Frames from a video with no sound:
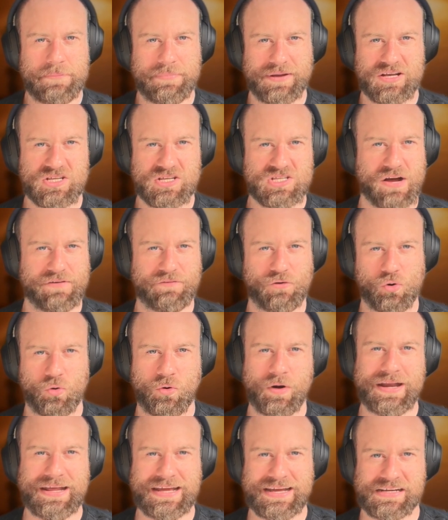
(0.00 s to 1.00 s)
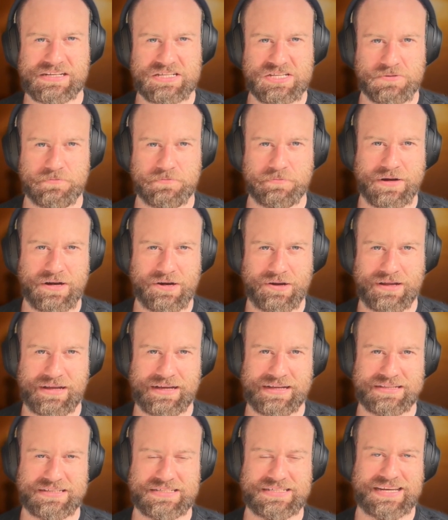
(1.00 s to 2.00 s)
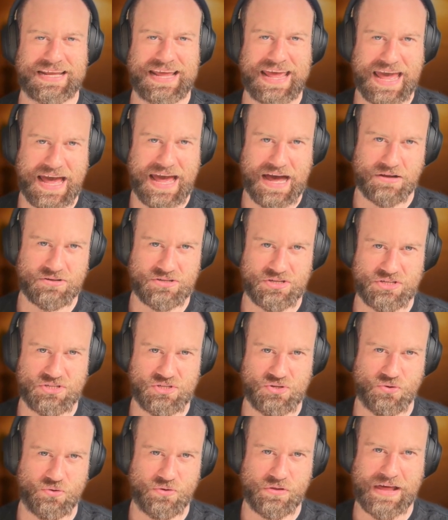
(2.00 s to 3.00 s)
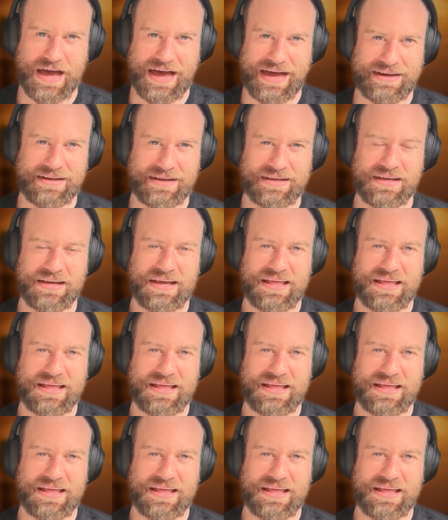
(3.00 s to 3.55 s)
because I've already experienced counter to that